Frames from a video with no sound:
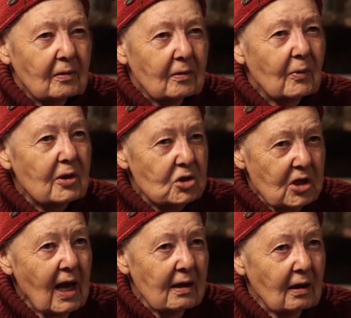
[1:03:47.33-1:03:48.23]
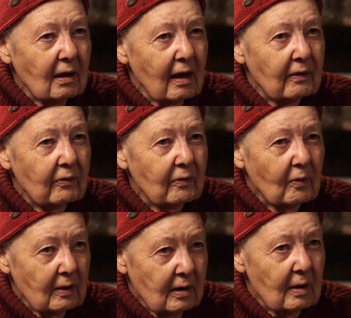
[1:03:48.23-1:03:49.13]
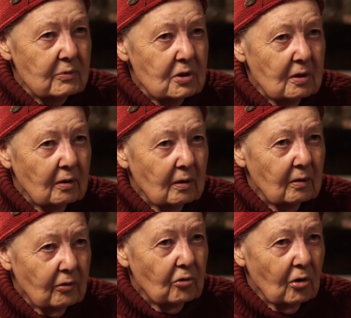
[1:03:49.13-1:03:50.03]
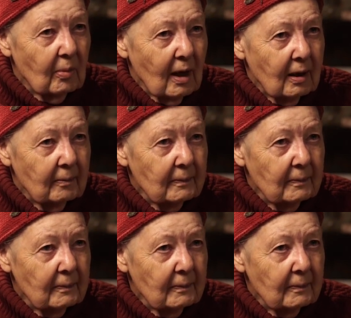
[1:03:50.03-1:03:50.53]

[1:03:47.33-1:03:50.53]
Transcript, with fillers: withstand a lot of what comes to through your body.